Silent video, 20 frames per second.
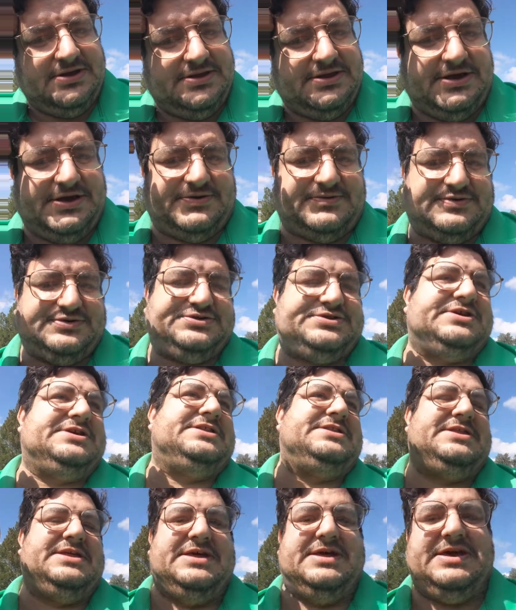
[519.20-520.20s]
The interesting
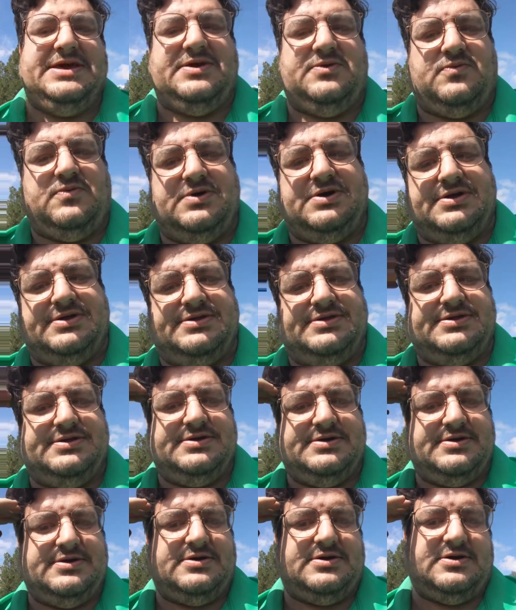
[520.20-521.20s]
thing with
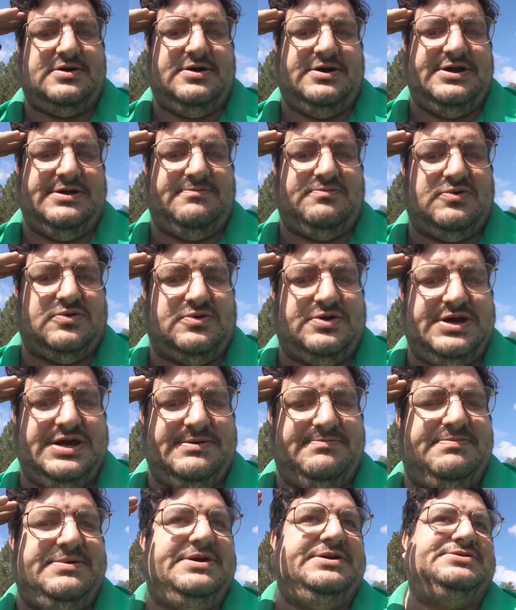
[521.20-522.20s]
our liberal
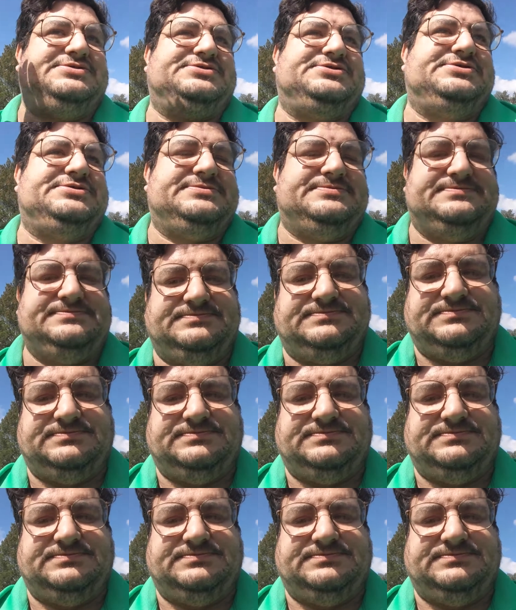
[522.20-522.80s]
hippies